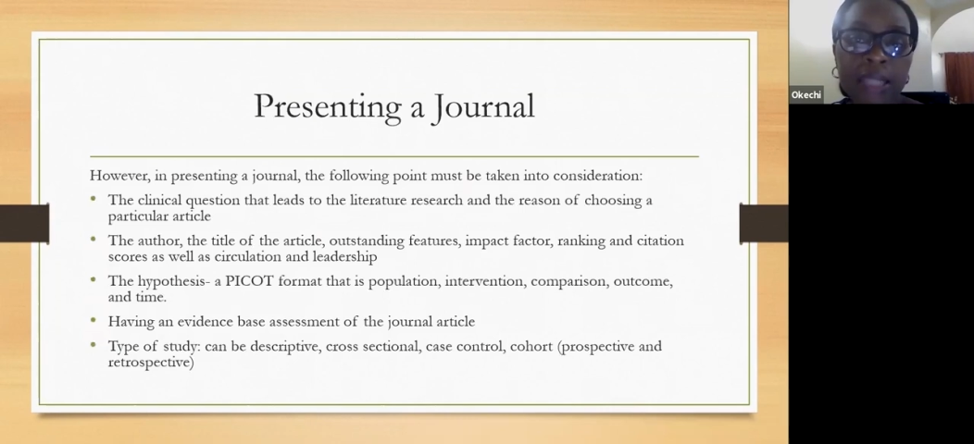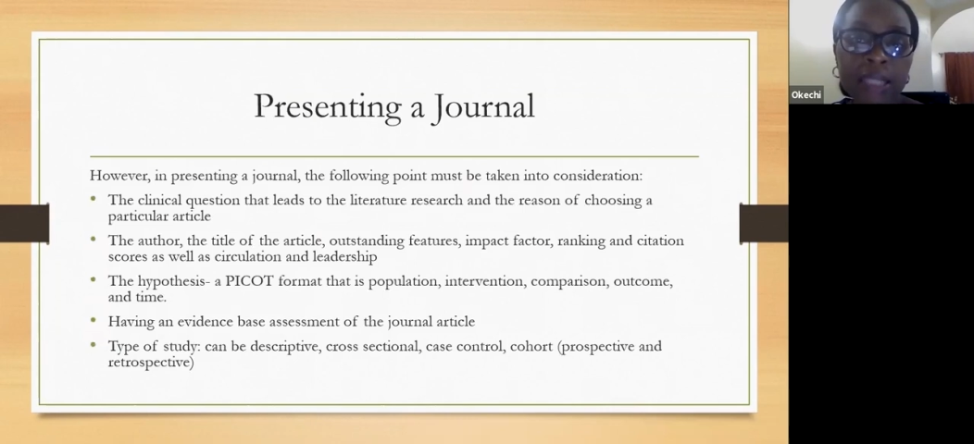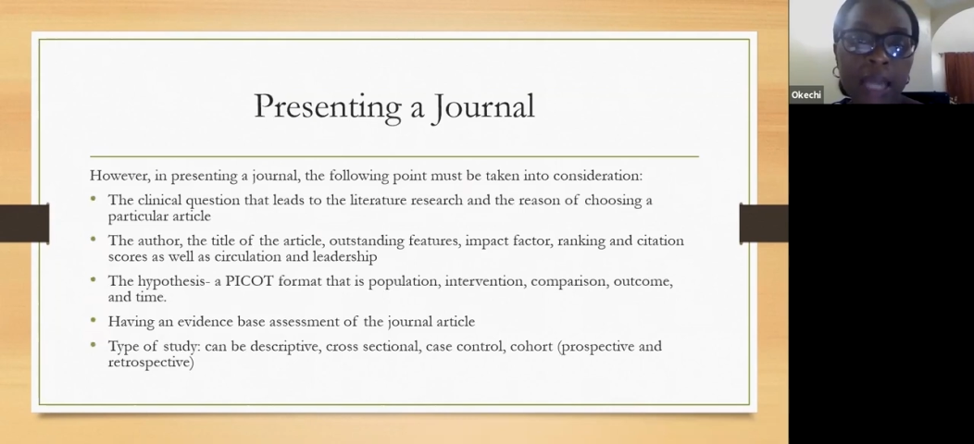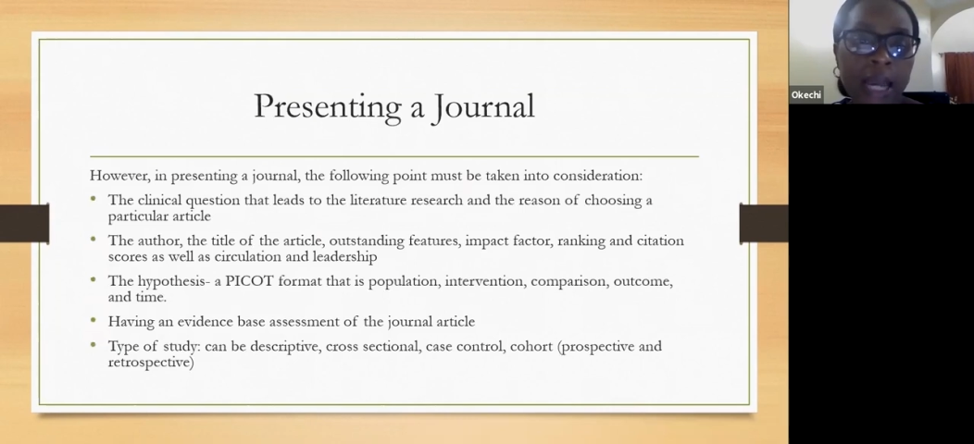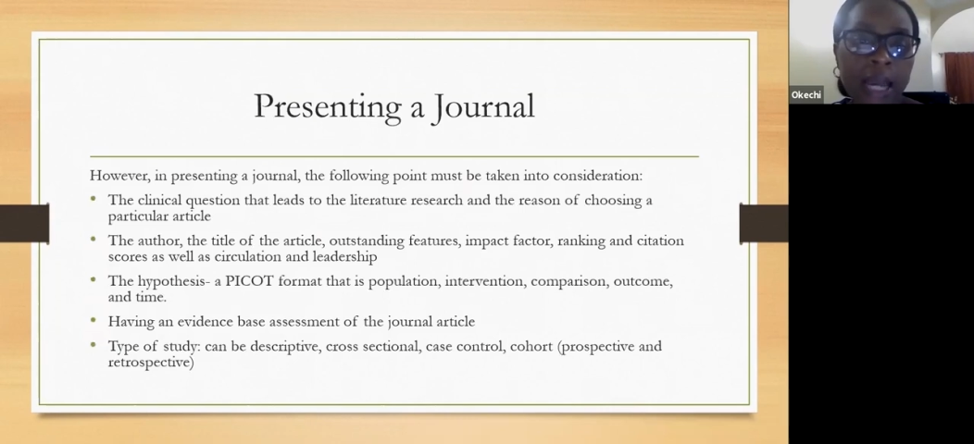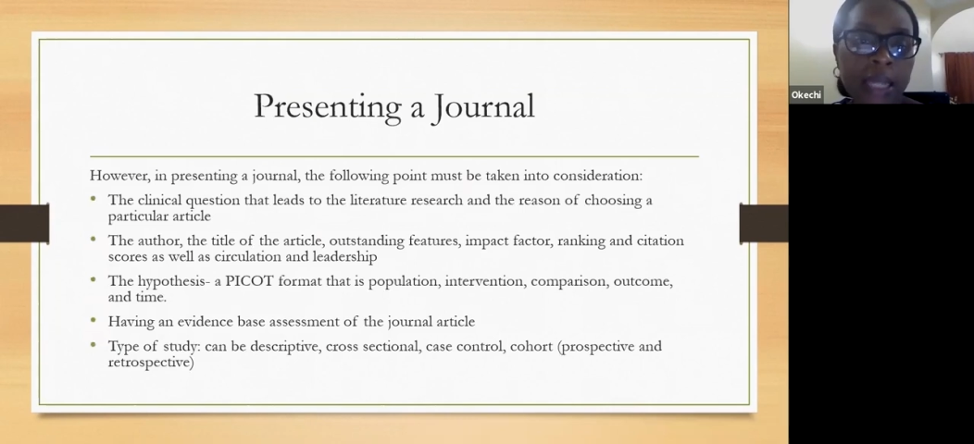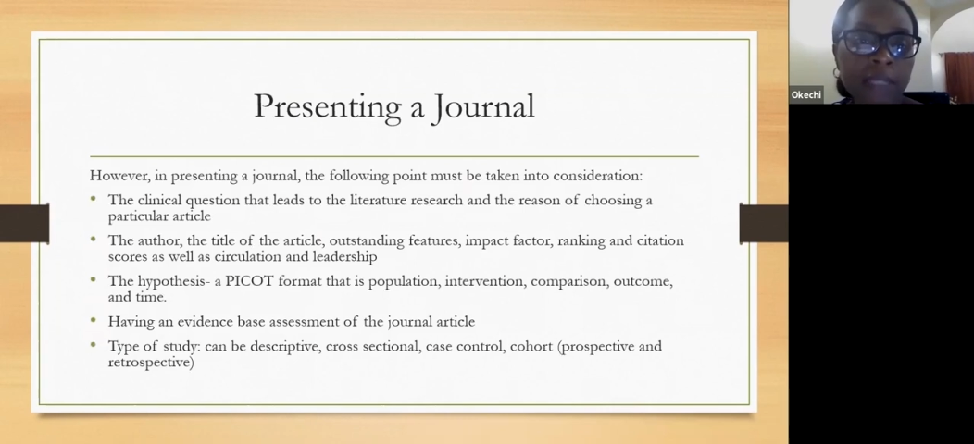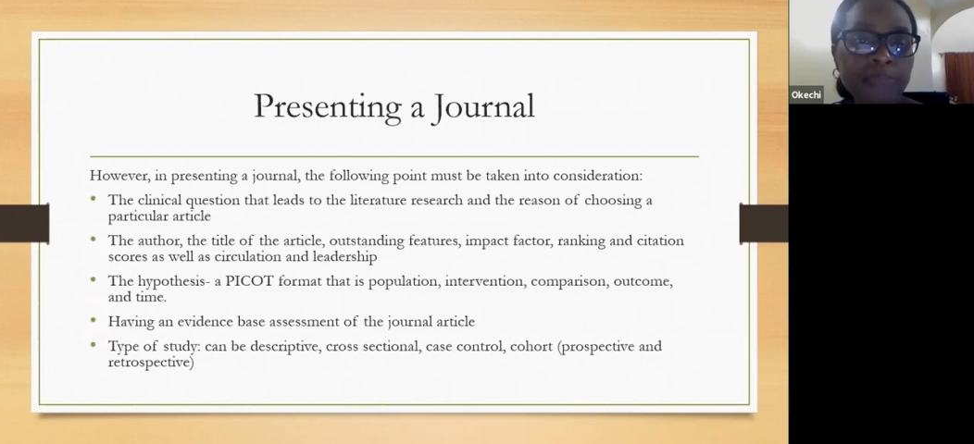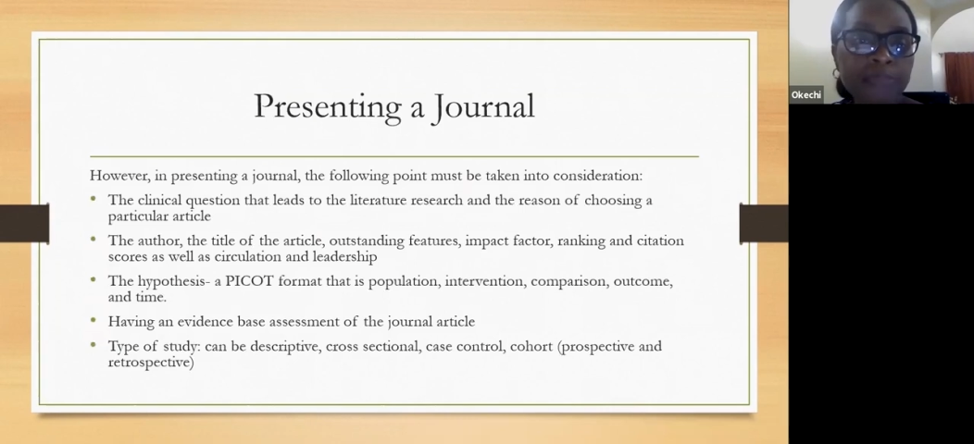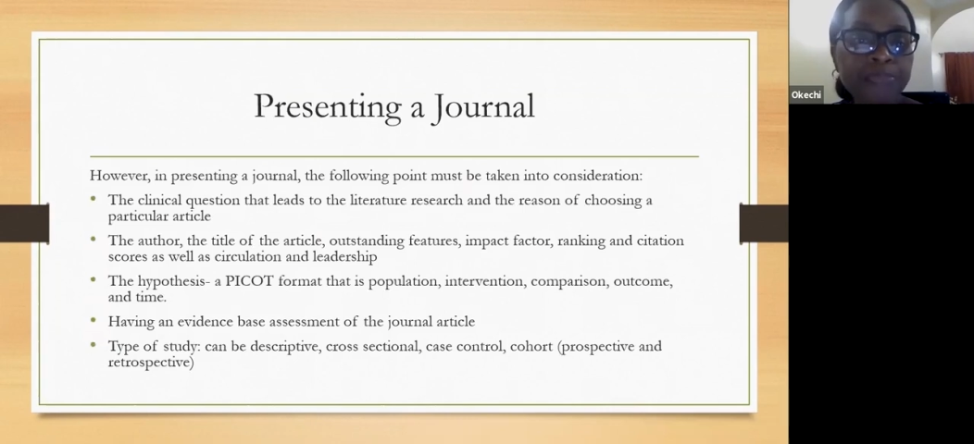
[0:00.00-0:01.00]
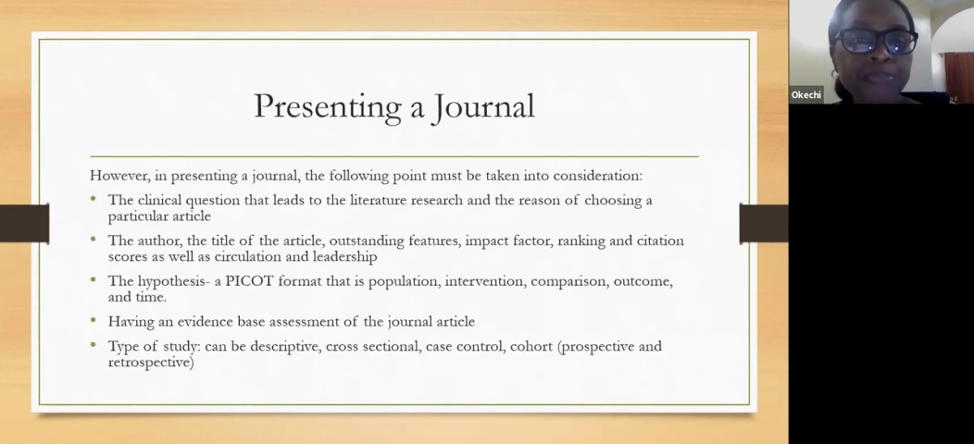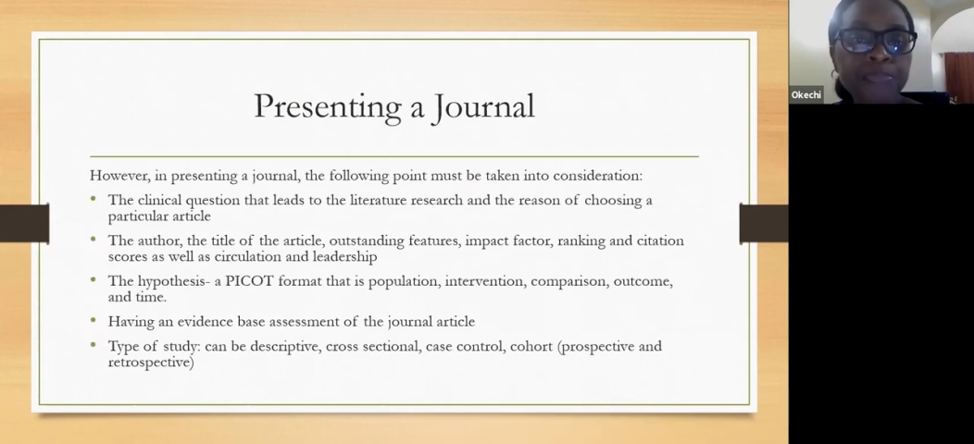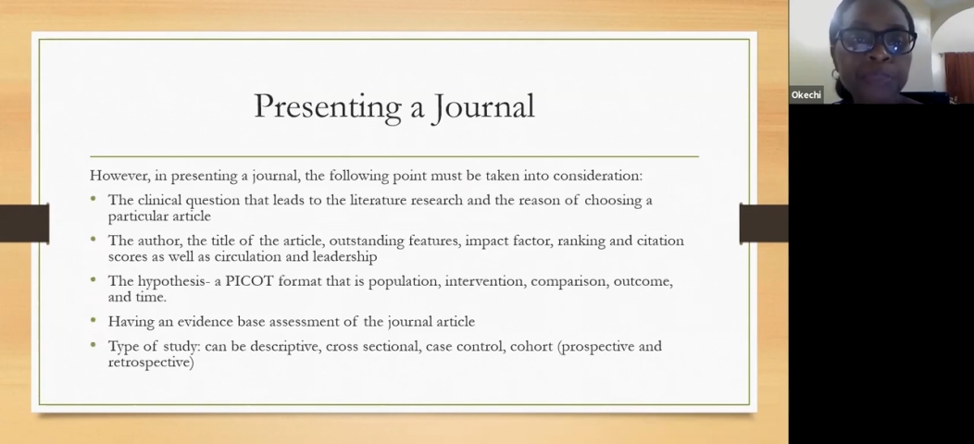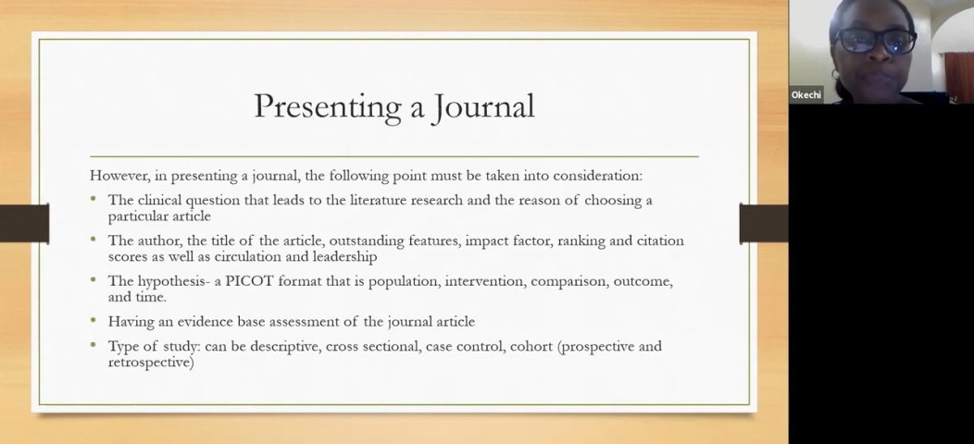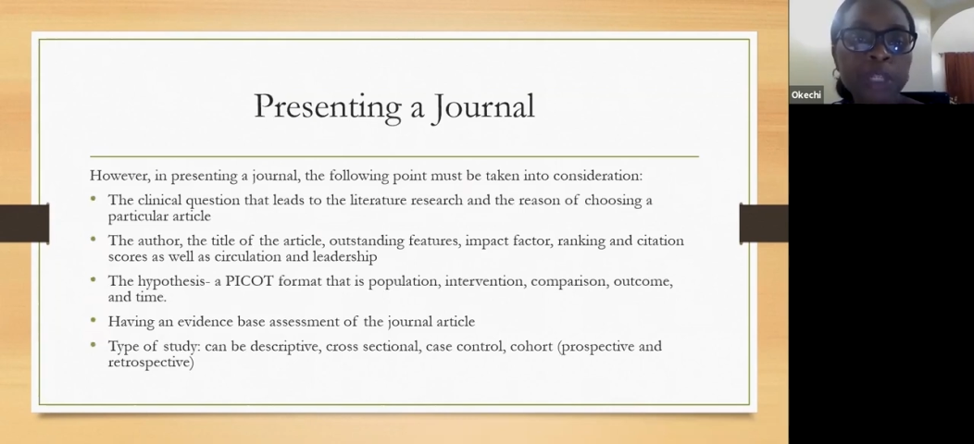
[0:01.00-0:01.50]
slide.
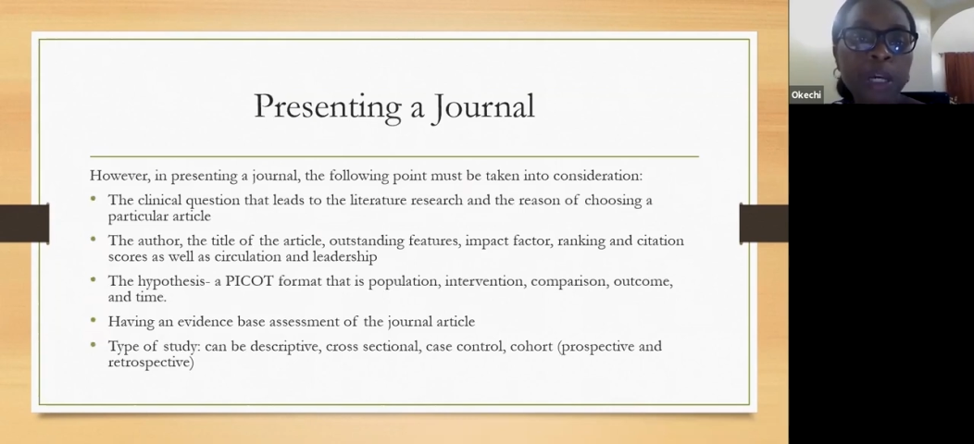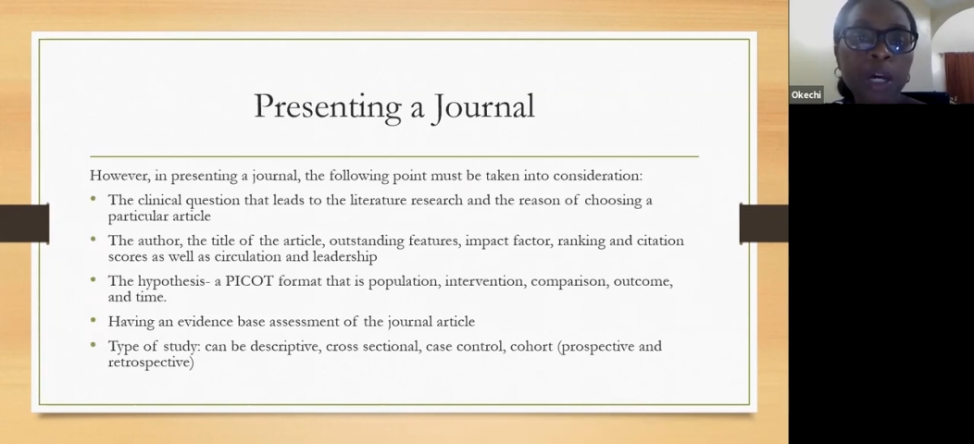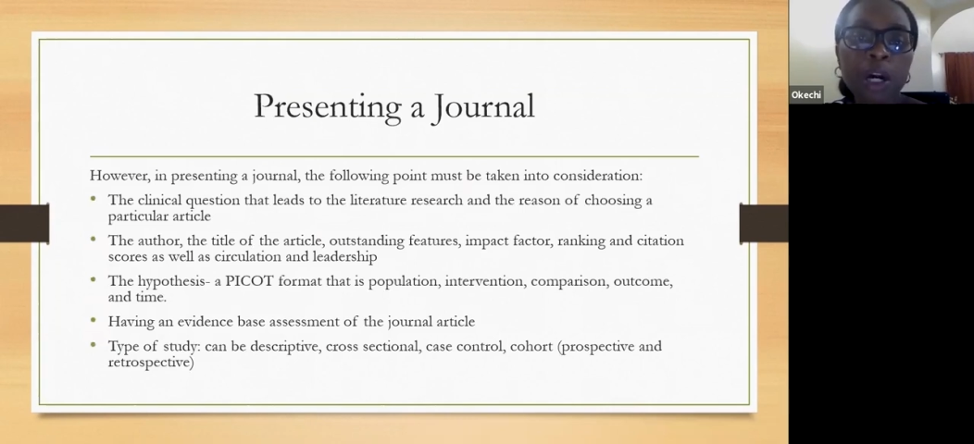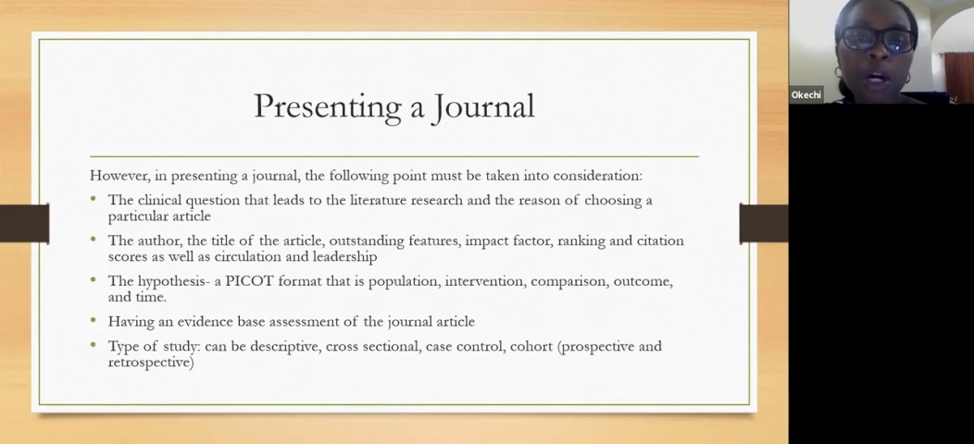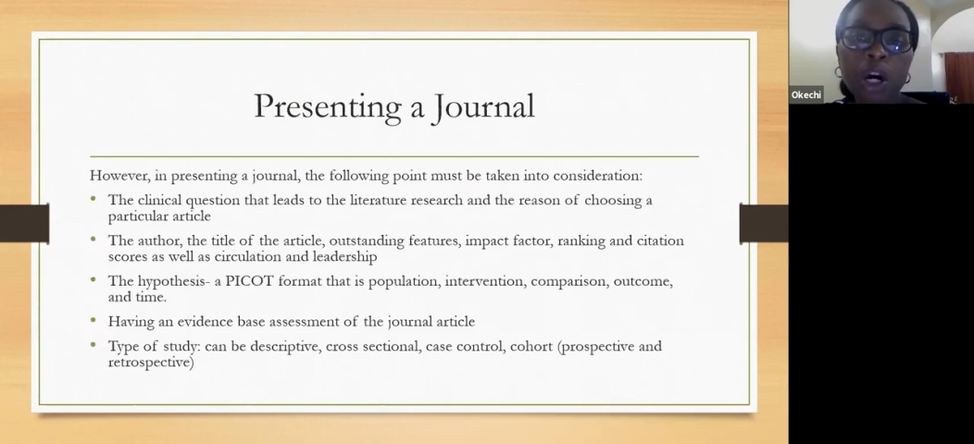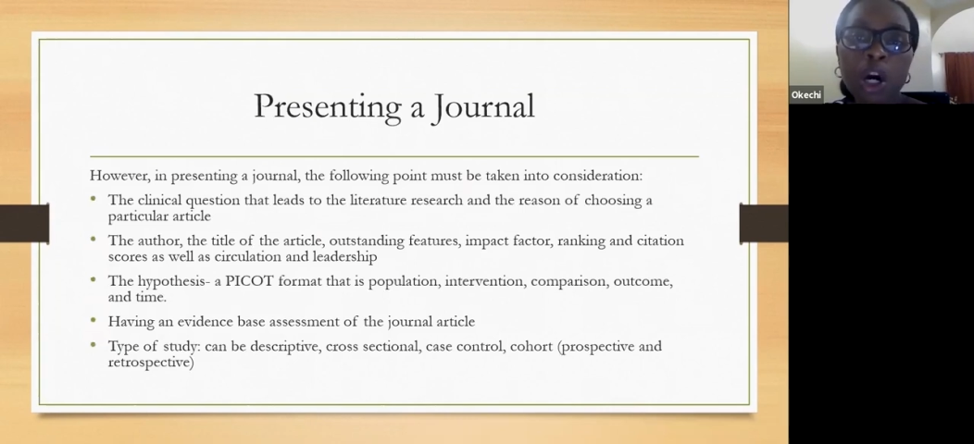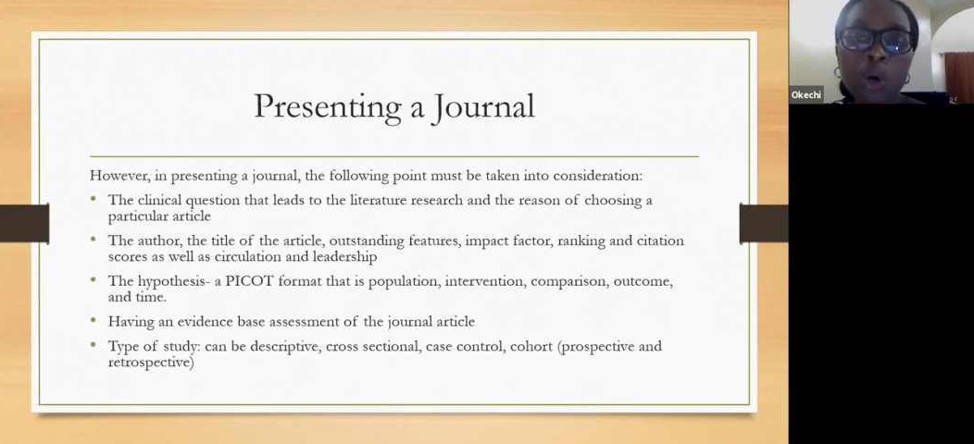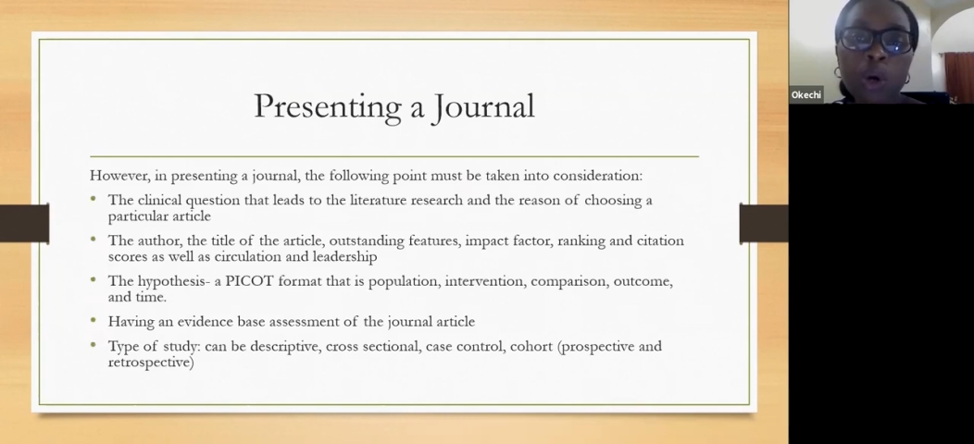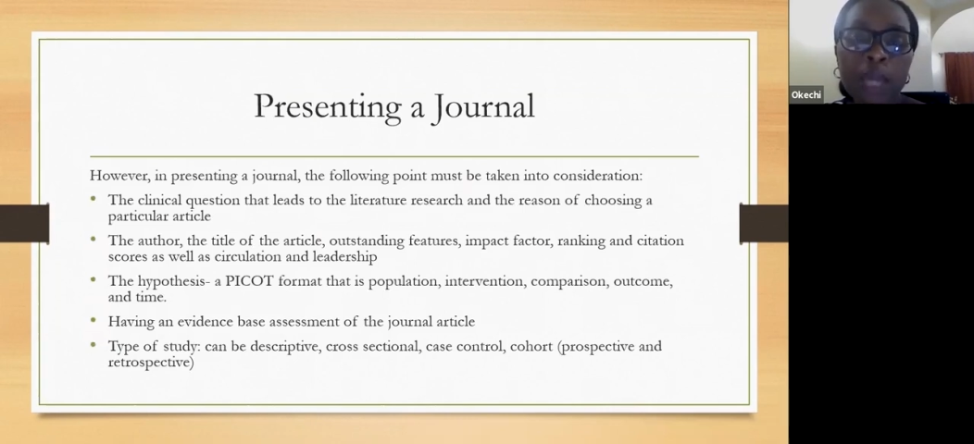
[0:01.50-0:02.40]
Okay,